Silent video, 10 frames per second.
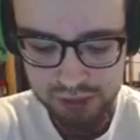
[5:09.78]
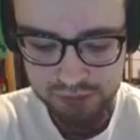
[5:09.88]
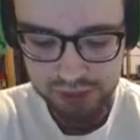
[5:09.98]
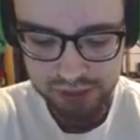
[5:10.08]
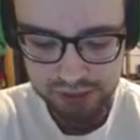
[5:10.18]

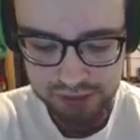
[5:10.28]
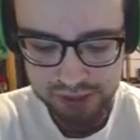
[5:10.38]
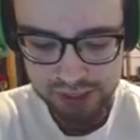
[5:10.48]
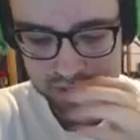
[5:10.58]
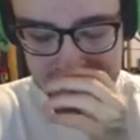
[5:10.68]
pretty
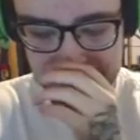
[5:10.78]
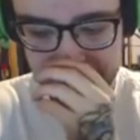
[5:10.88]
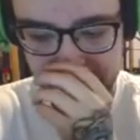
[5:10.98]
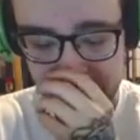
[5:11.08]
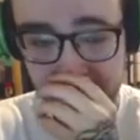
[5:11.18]
decent damage
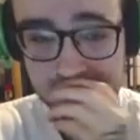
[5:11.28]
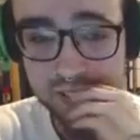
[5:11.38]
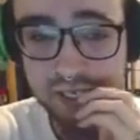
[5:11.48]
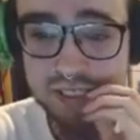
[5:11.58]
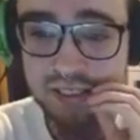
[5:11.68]
with normal
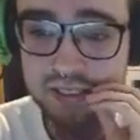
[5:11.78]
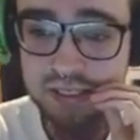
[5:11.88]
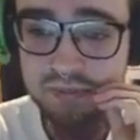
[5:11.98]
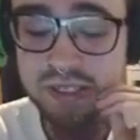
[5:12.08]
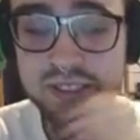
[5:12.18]
attacks.
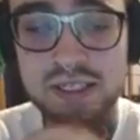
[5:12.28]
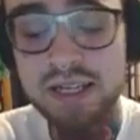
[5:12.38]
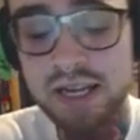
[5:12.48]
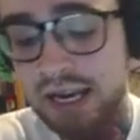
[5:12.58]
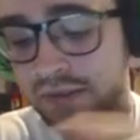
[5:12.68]
That being said,
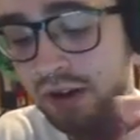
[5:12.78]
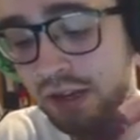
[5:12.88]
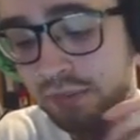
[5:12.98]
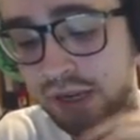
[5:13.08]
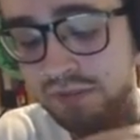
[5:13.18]
I have all
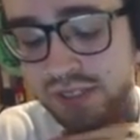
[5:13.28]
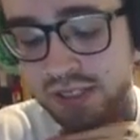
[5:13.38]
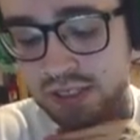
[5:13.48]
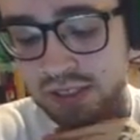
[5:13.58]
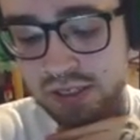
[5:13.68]
the
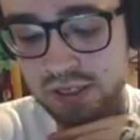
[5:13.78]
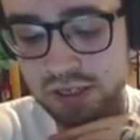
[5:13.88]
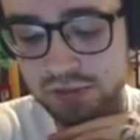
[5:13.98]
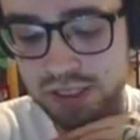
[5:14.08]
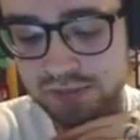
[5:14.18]
buffs, the
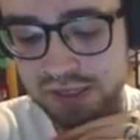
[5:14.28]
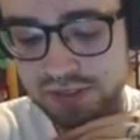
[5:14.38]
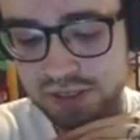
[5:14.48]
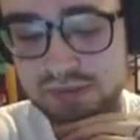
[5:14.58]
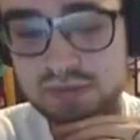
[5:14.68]
quest buffs